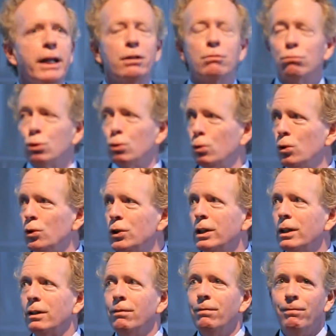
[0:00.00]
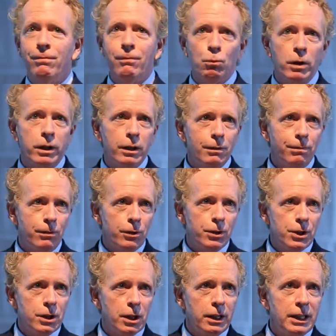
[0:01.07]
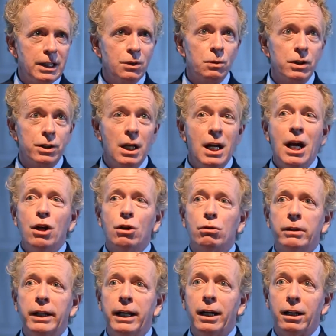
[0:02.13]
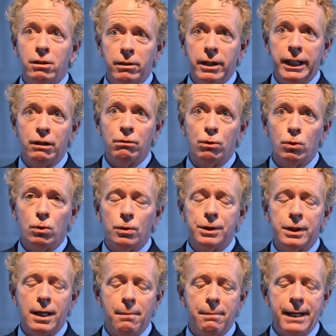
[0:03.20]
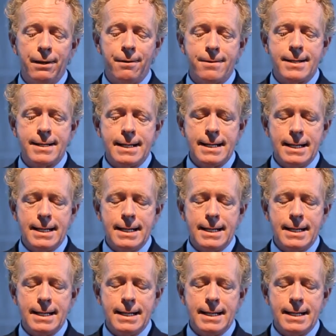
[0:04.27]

rules, one of the first studies was creating rules about